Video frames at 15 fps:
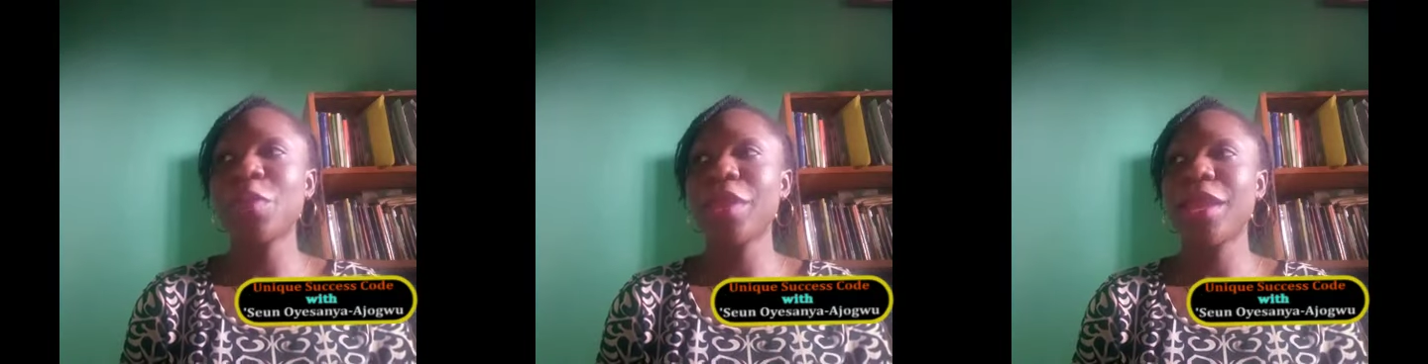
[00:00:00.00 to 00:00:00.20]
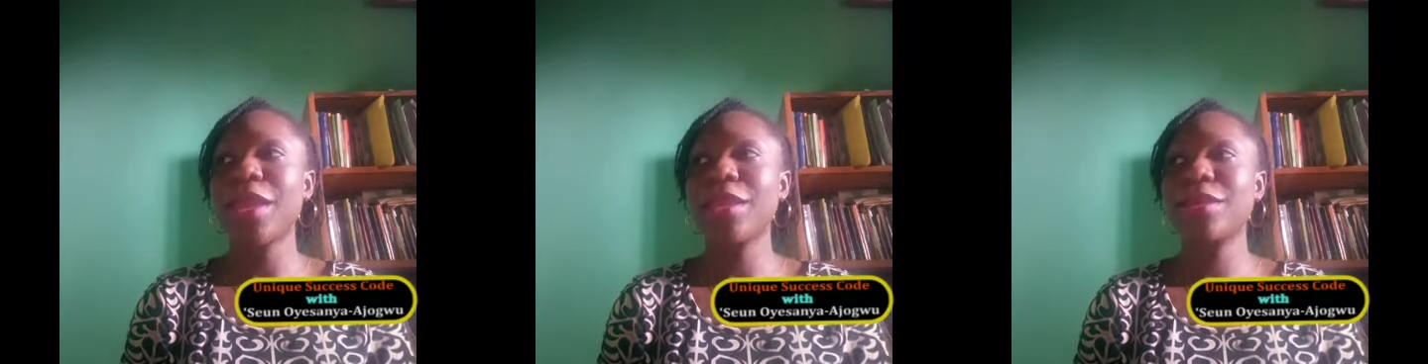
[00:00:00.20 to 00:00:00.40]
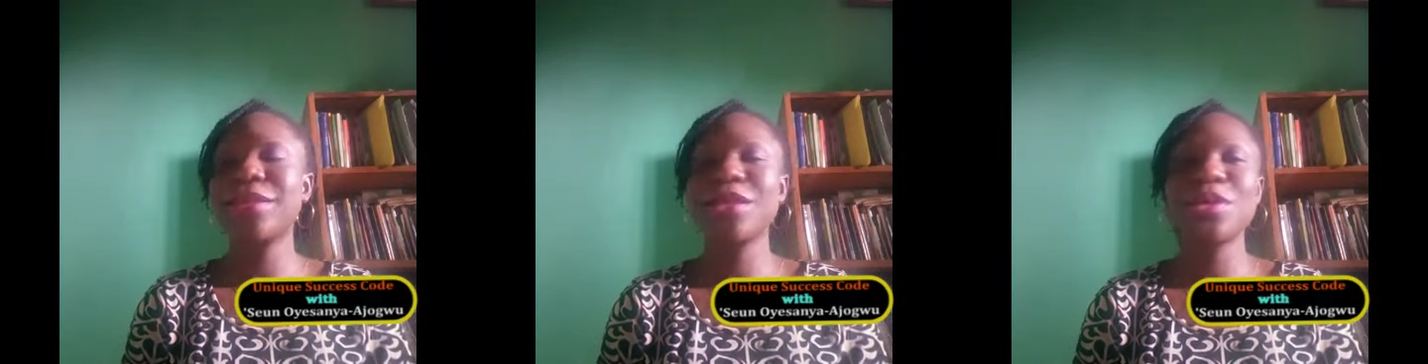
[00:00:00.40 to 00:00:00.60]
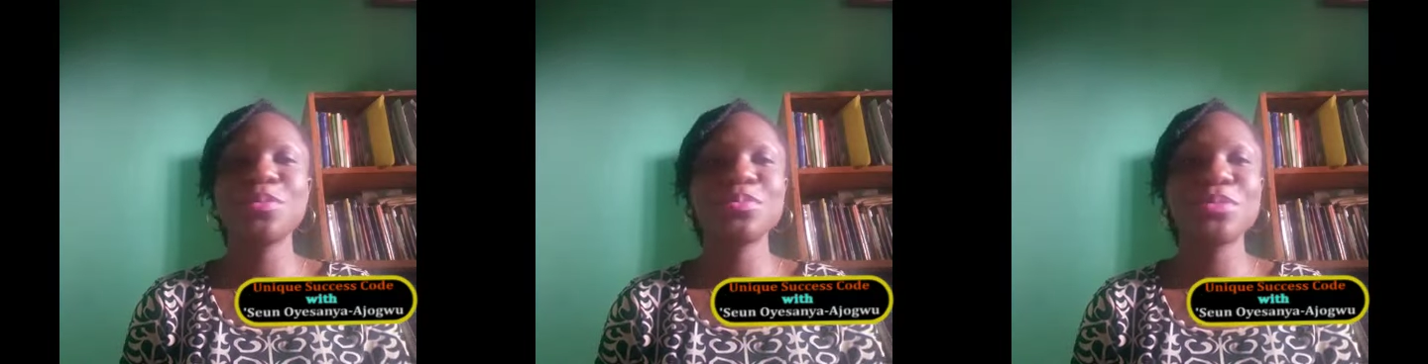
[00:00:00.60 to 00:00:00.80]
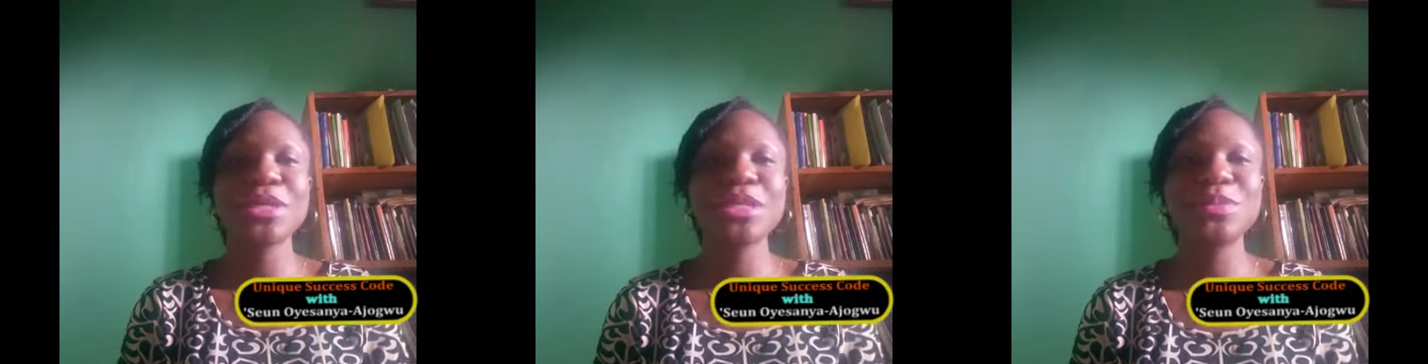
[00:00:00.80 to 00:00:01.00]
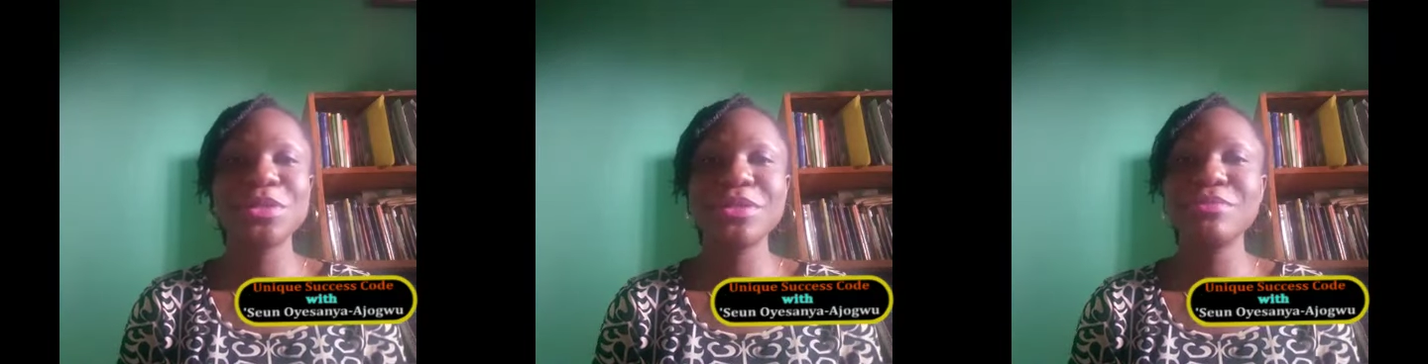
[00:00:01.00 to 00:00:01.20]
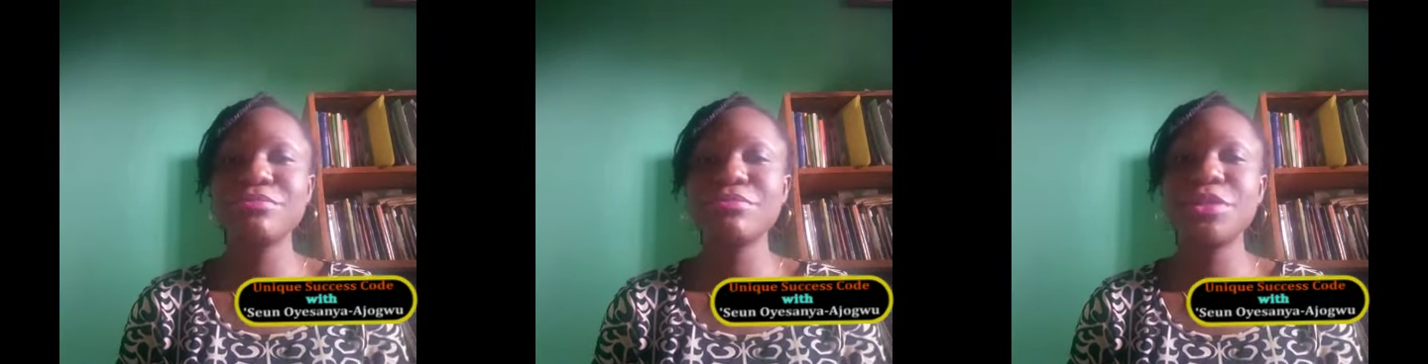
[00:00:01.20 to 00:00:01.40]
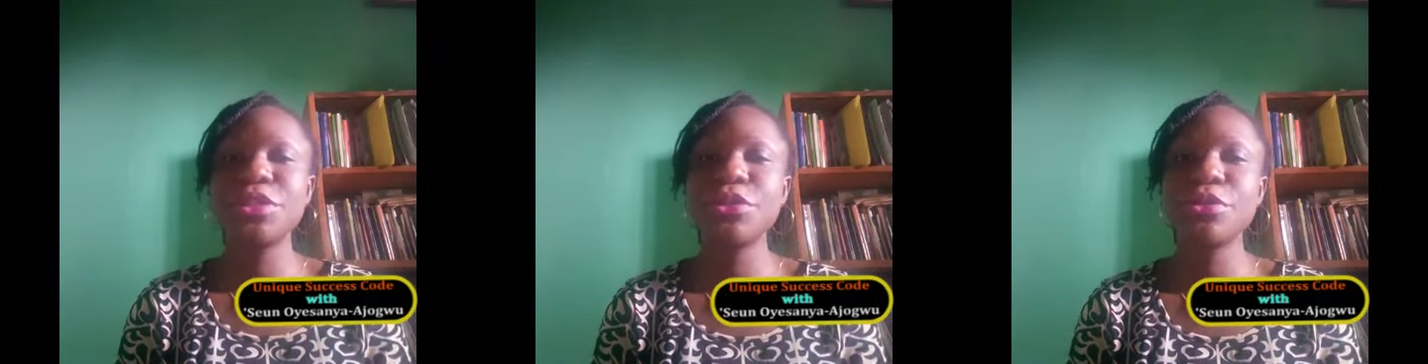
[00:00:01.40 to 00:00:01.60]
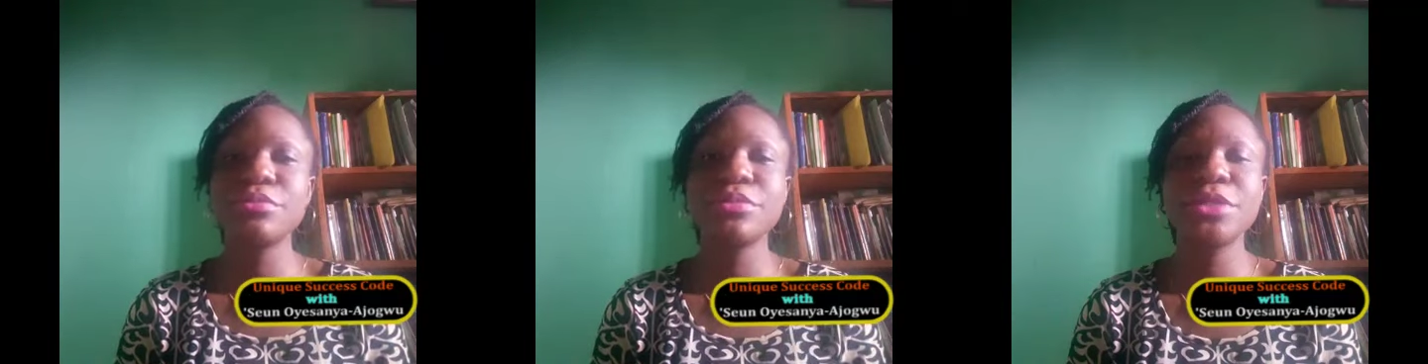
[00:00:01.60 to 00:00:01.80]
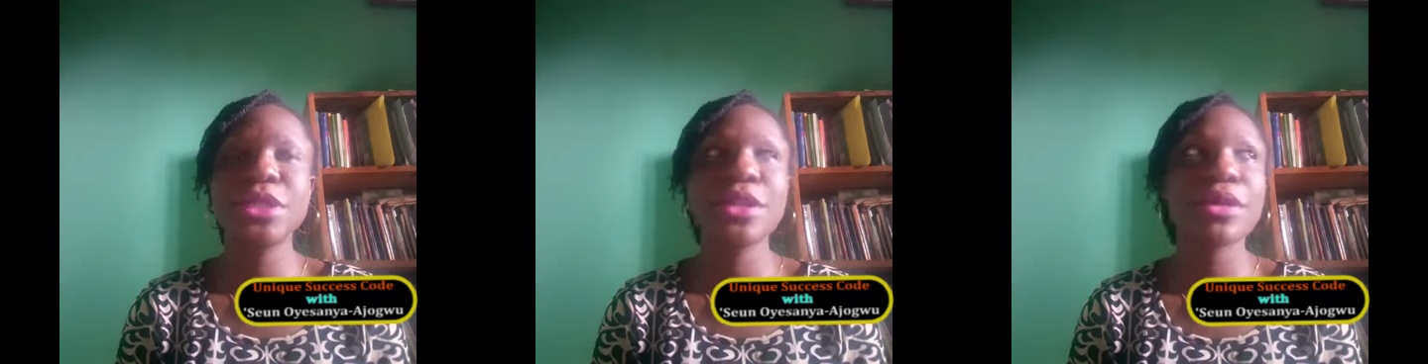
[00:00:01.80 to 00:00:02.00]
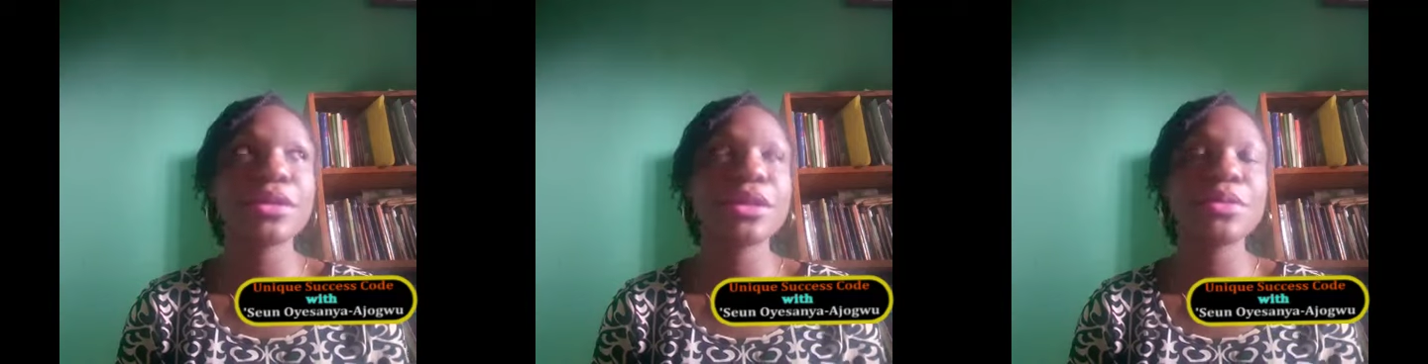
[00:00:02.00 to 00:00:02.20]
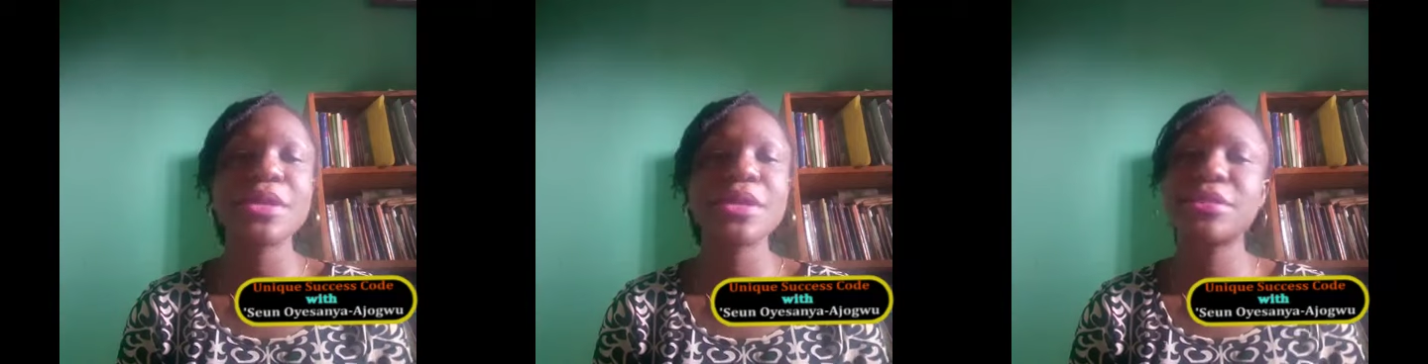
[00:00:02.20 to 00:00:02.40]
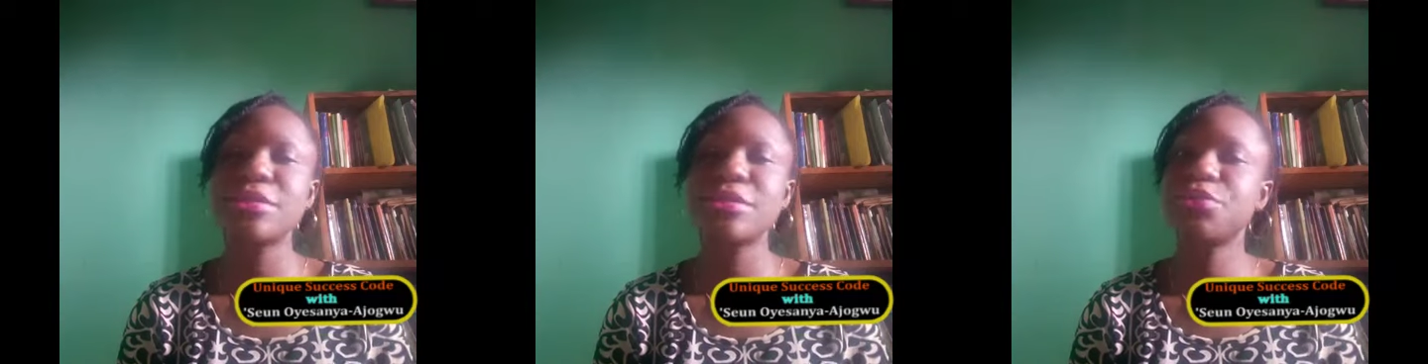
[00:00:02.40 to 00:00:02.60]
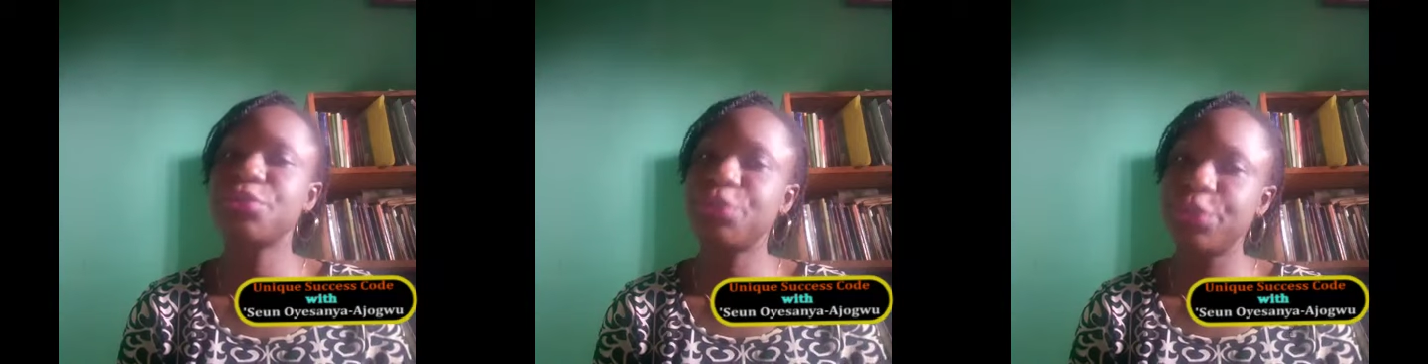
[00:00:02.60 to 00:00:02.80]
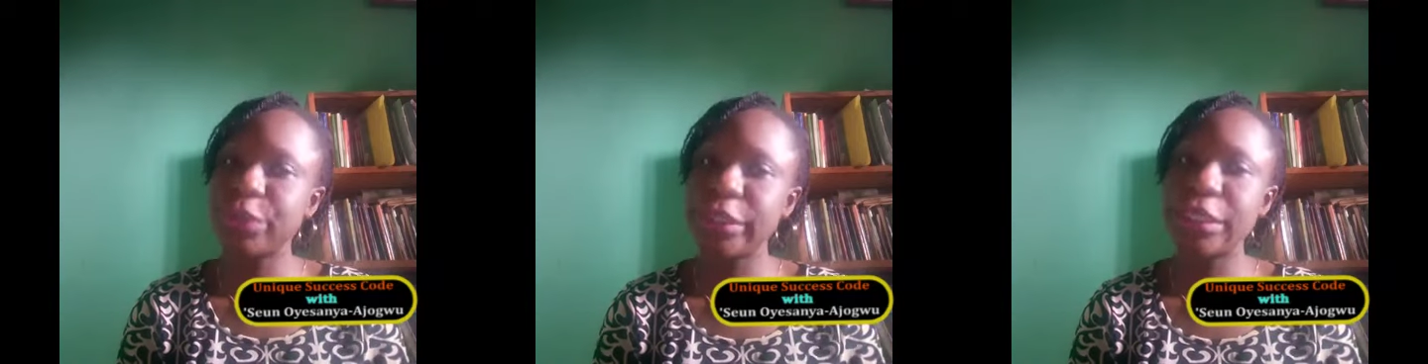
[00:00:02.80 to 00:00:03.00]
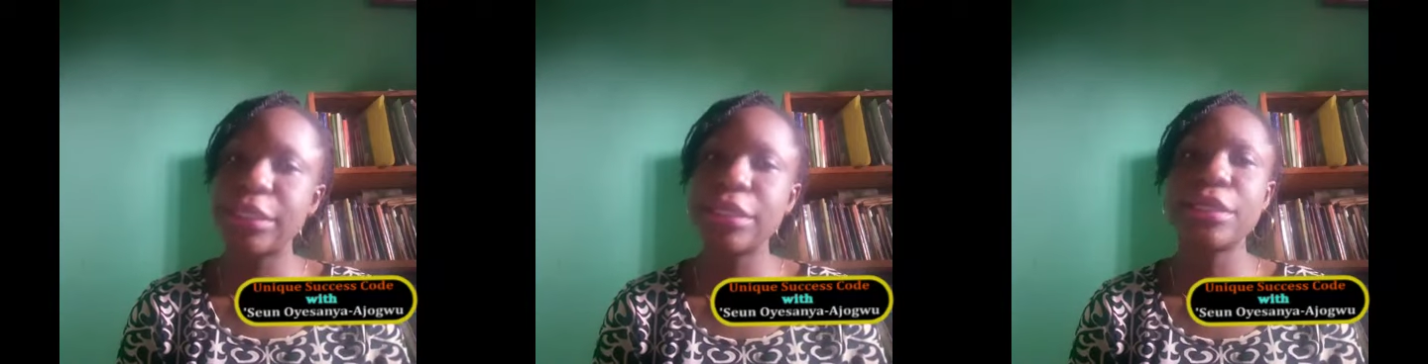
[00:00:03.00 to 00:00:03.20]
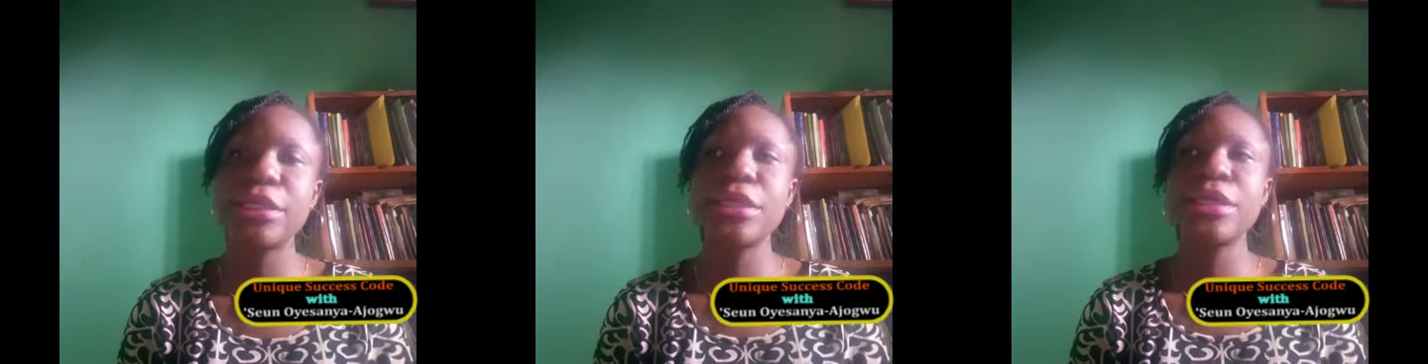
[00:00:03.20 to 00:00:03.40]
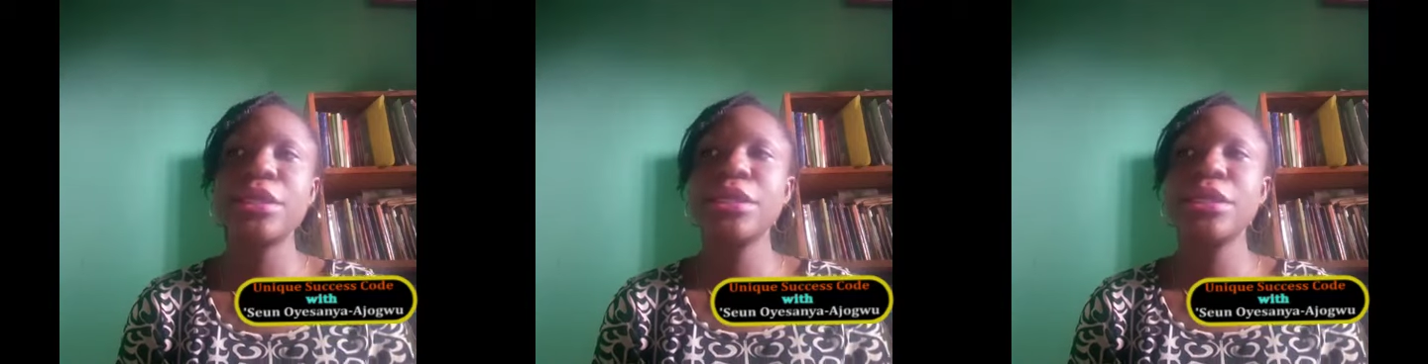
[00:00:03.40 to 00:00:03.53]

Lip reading: and it's been, you know, the lockdown has really,